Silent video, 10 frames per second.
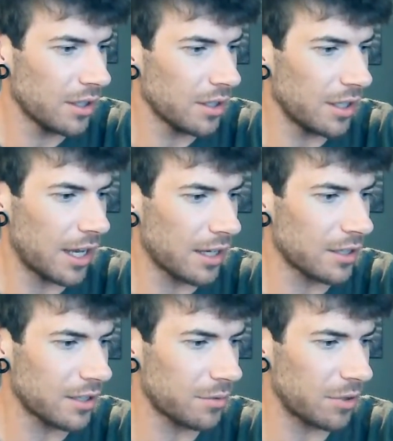yeah,
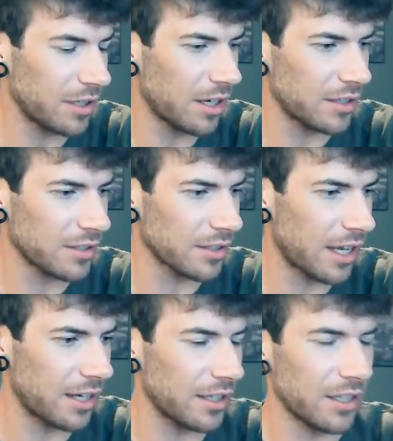it doesn't
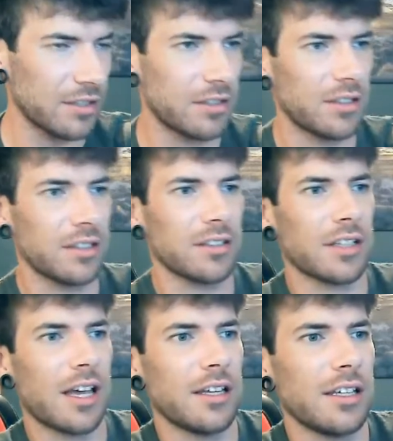get any
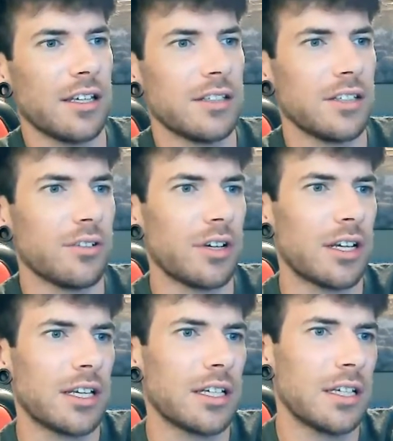easier
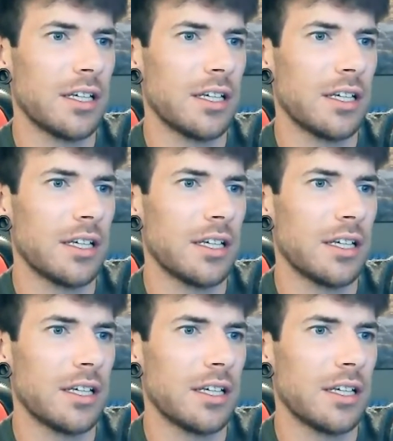really.